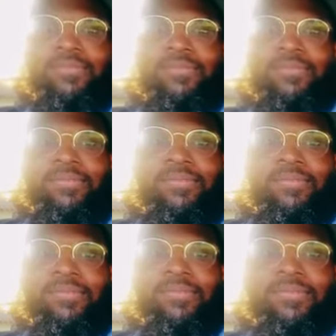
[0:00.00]

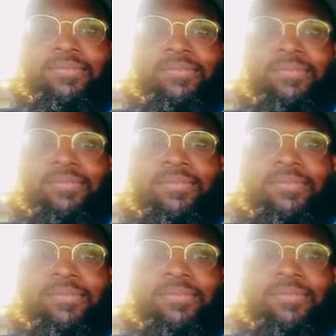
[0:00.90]

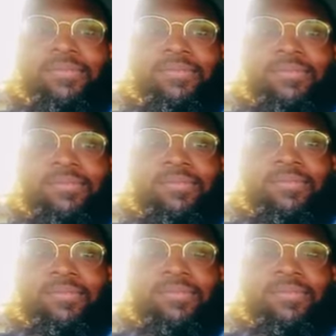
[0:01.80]

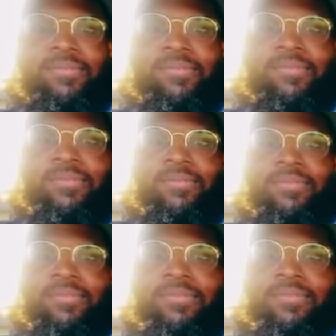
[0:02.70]

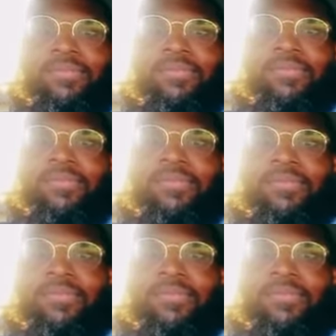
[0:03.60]
(silent)